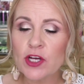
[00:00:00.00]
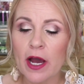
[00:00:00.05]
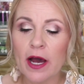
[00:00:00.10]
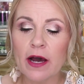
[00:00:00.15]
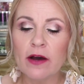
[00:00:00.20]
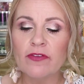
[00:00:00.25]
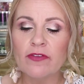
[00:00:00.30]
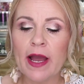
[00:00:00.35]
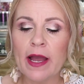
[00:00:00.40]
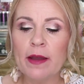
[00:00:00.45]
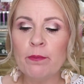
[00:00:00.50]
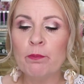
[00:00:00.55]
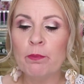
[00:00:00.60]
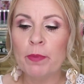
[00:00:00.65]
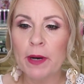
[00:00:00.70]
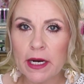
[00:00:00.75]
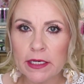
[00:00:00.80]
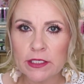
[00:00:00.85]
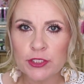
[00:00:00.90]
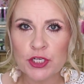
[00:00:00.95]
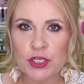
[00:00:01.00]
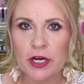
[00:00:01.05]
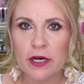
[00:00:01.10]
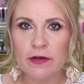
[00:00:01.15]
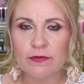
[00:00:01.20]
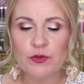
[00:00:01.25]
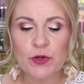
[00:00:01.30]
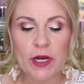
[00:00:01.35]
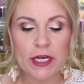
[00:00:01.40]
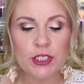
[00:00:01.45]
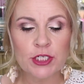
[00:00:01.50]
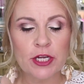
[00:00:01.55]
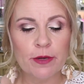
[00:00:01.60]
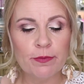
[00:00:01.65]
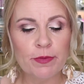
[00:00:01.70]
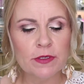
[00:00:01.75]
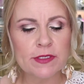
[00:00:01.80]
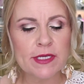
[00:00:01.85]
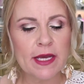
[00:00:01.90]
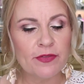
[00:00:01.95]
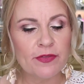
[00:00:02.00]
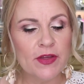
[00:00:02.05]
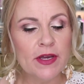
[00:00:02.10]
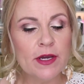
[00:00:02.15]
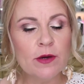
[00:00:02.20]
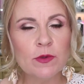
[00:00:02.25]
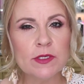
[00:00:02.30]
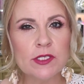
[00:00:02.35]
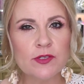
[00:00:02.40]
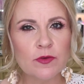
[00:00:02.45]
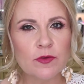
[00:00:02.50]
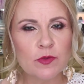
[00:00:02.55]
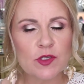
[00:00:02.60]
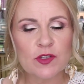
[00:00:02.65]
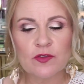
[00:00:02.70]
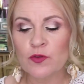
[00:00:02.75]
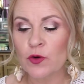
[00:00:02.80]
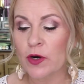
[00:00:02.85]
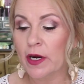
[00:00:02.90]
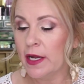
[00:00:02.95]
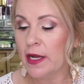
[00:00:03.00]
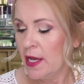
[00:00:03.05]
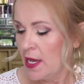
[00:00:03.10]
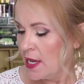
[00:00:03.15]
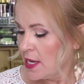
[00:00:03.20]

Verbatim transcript: of a bunch of dry shampoos. I think it was from Sephora.